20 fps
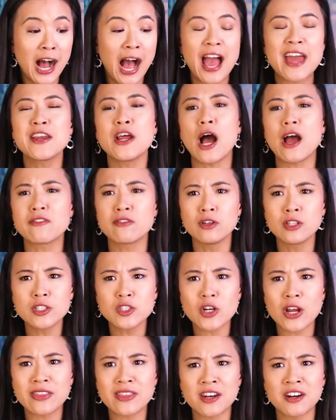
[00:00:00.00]
I, I've
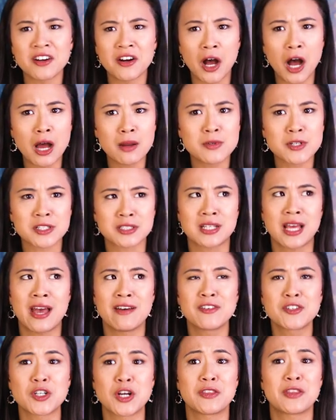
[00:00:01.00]
only tried that on objects, I
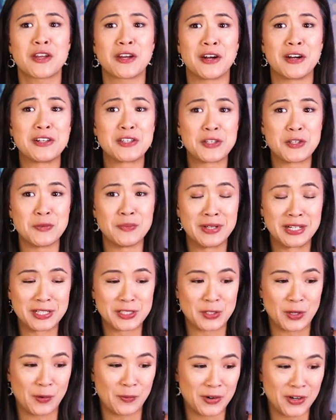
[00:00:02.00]
haven't tried that on
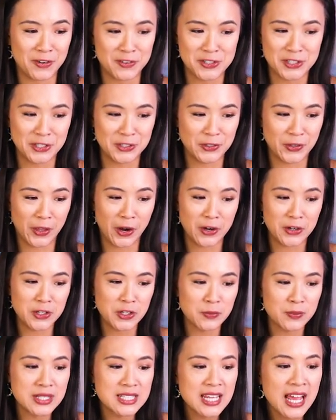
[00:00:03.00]
humans, so I wonder if she can do that on
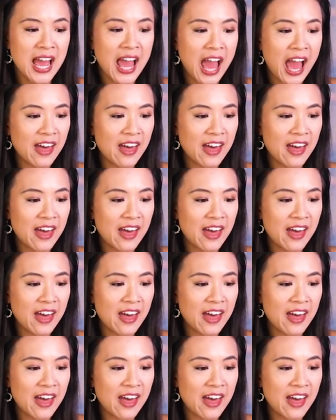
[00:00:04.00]
humans.